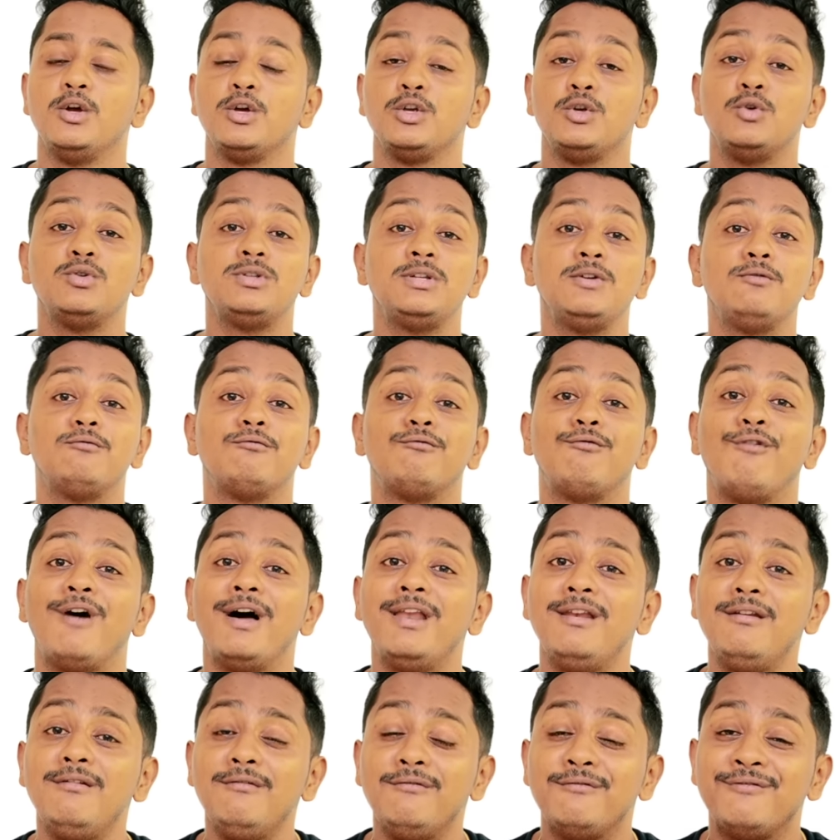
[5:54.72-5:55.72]
using
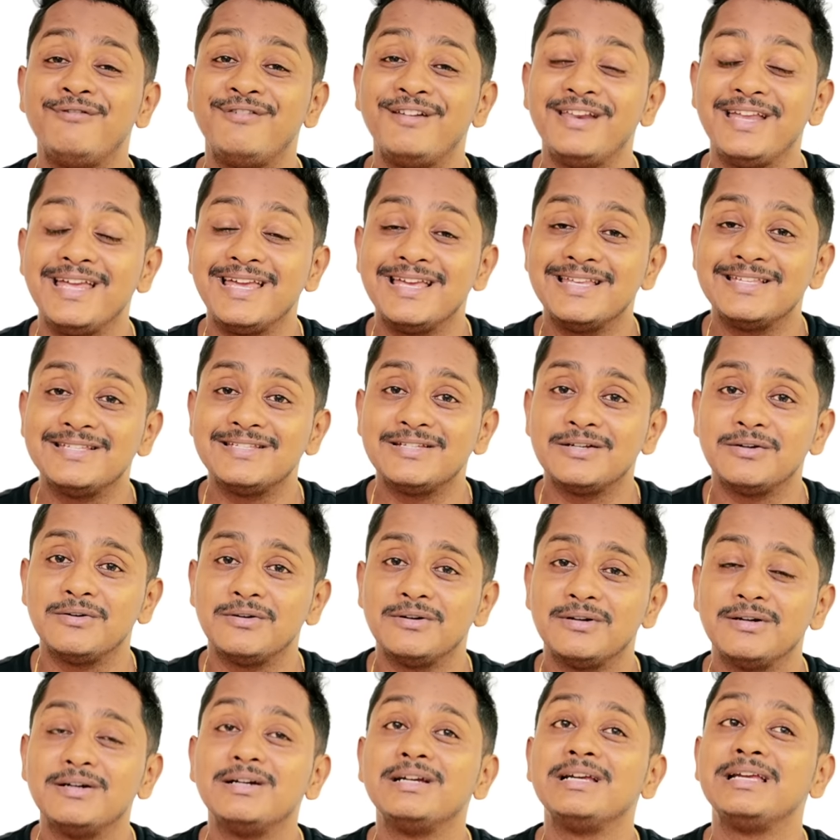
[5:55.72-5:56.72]
one phrase
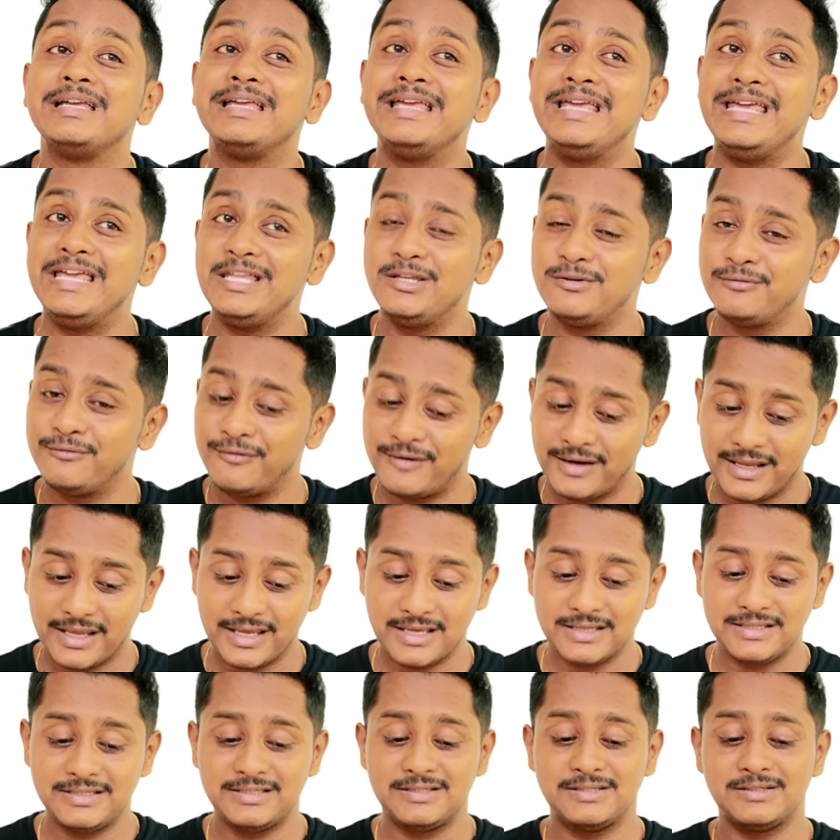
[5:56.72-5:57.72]
each
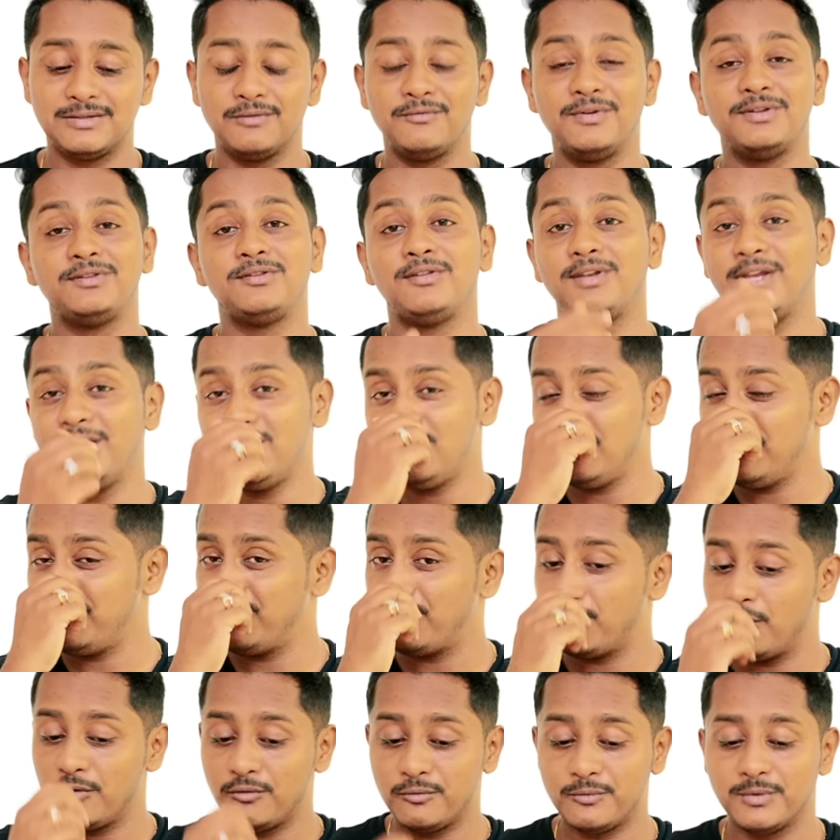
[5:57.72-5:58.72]
phrase with three to
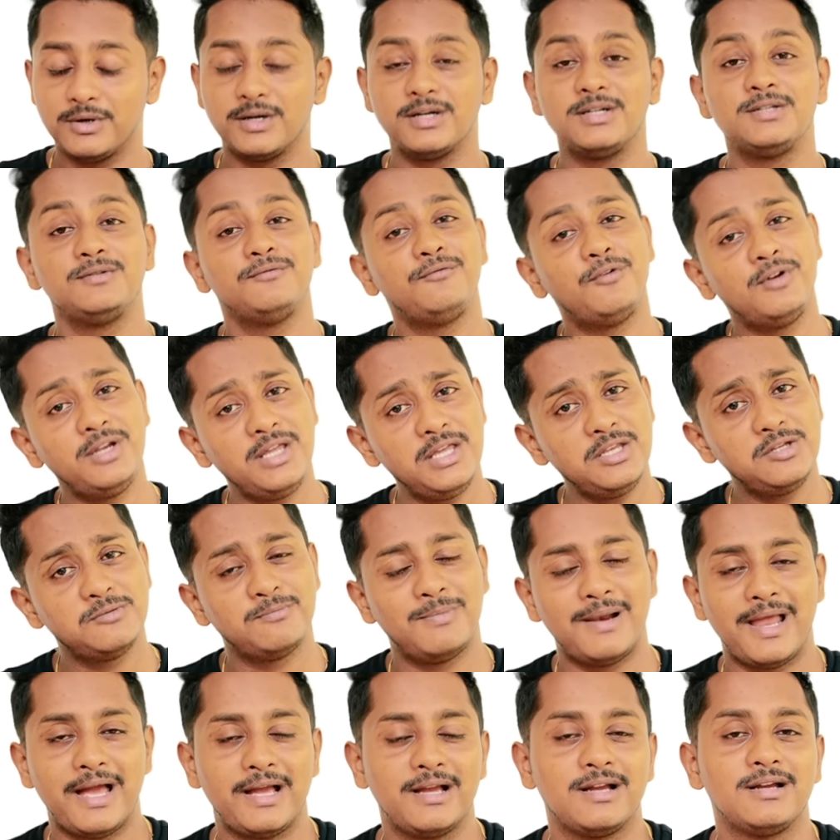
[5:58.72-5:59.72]
four words for each
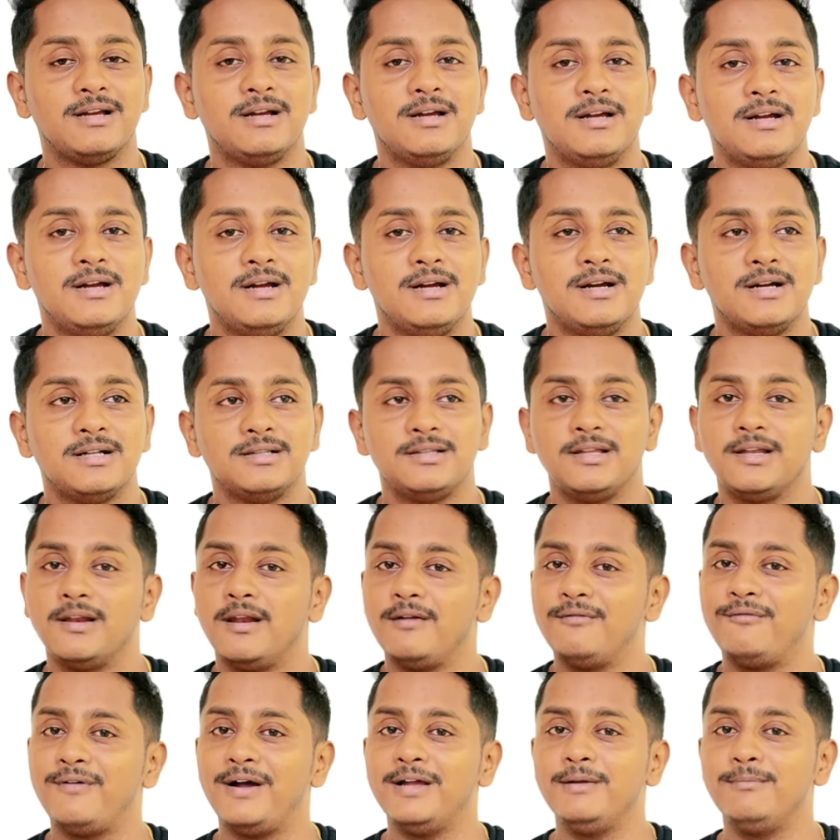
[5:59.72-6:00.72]
blank there
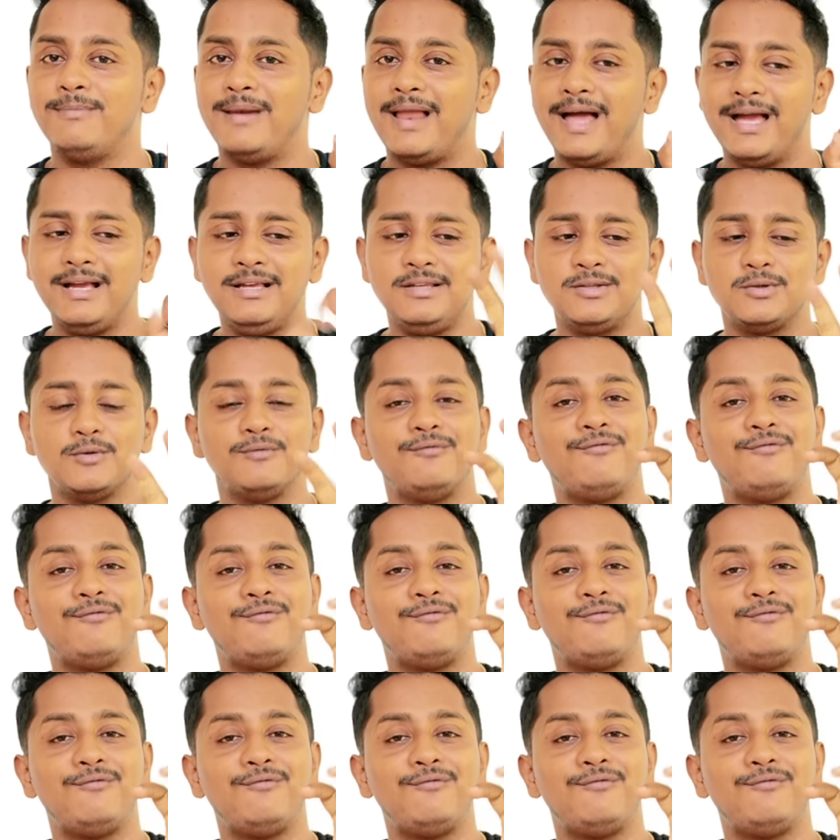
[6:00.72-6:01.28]
are five blanks so